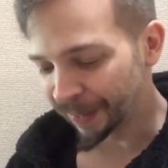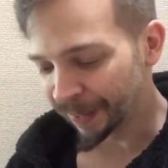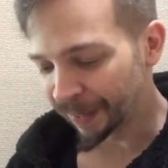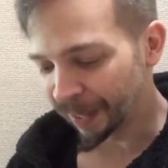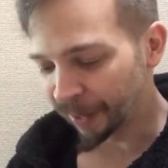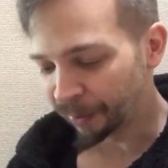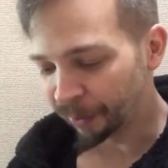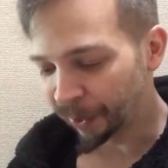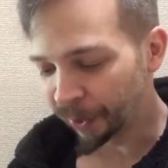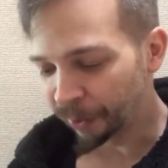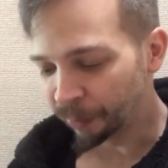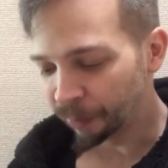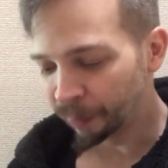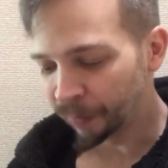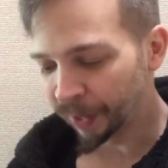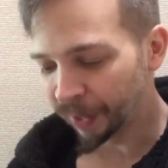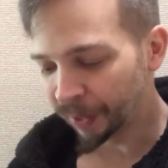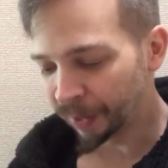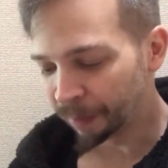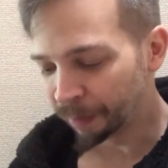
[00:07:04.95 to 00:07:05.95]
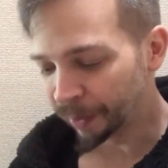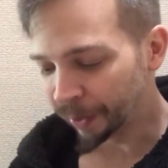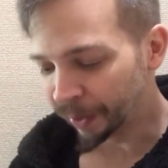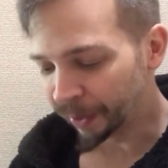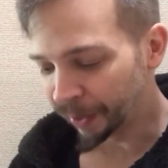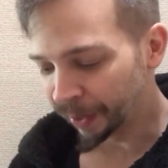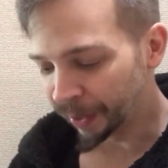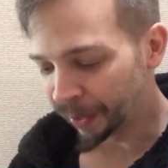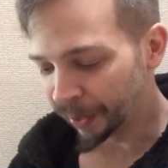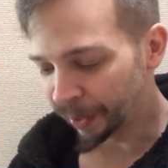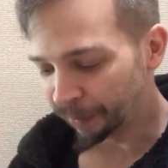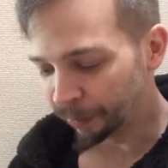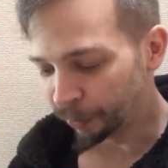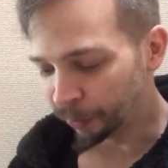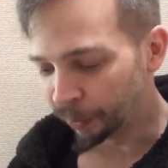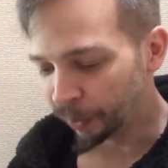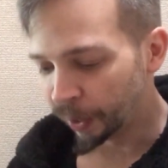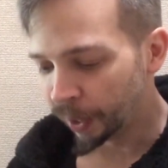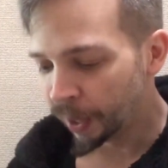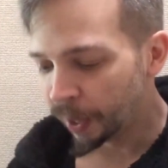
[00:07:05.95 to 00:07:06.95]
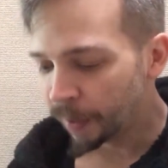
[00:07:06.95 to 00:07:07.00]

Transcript: It's not like completely a novel.